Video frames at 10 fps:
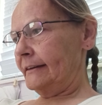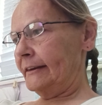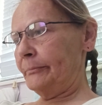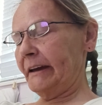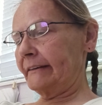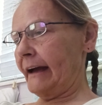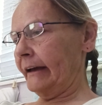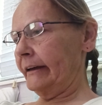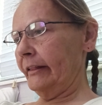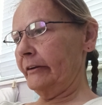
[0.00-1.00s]

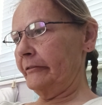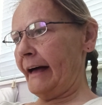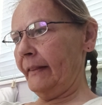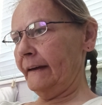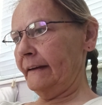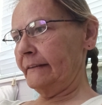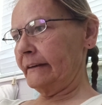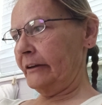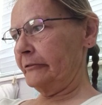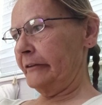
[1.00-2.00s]
spectacular valleys,
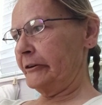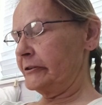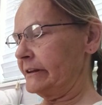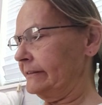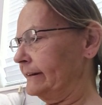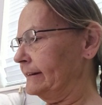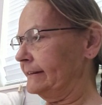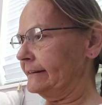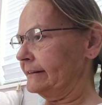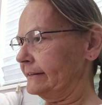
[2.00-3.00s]
and rivers in the
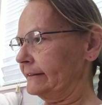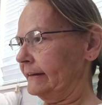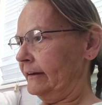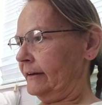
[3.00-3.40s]
distance.